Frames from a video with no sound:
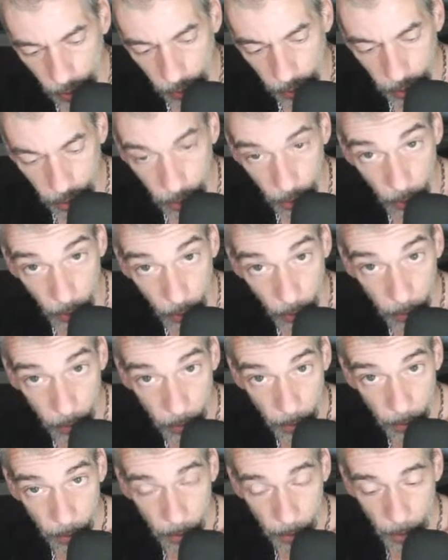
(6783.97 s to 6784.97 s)
to here.
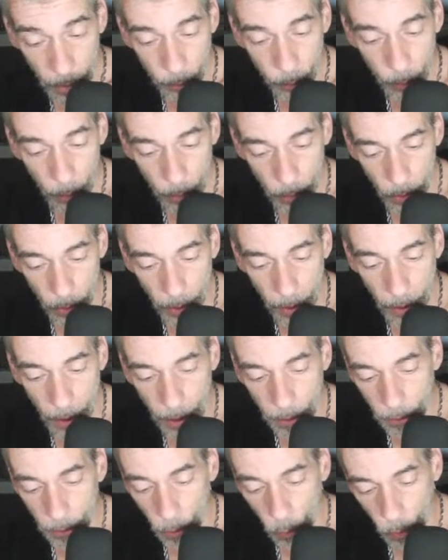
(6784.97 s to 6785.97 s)
If we were looking
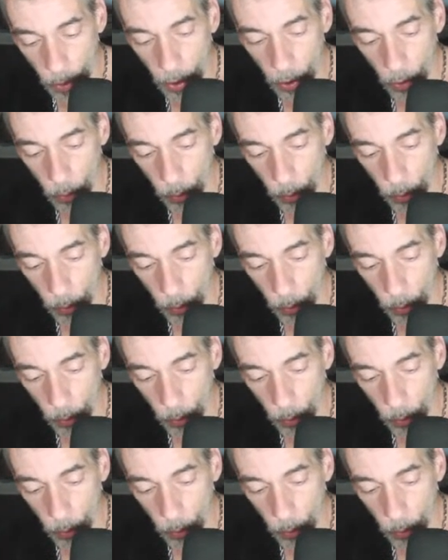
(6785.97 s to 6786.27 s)
at the will,